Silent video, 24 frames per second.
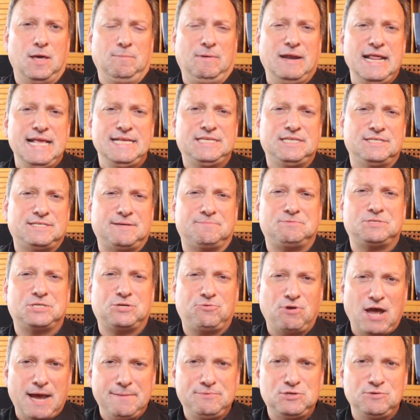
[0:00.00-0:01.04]
Please
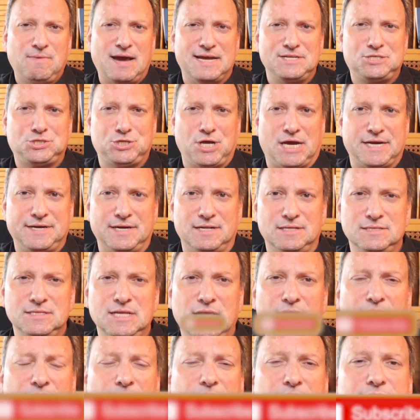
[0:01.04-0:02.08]
subscribe to my channel
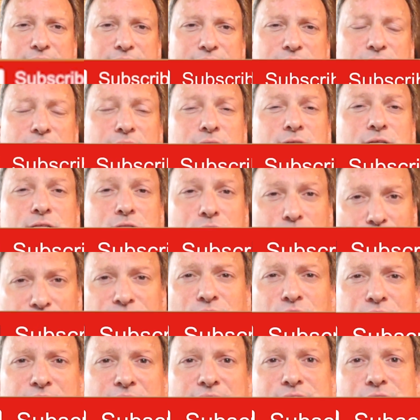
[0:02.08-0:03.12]
and don't
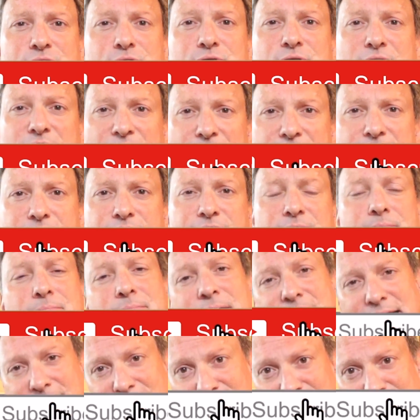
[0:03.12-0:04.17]
forget to click the
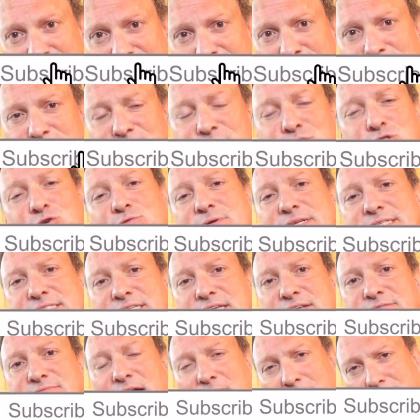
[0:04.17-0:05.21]
bell to
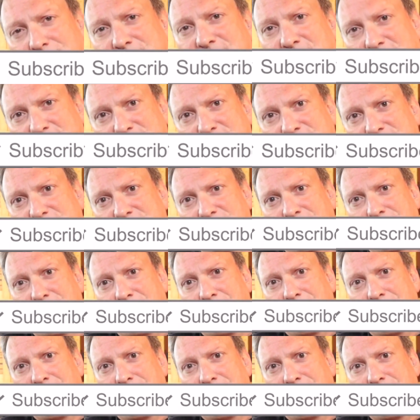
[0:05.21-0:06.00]
receive updates.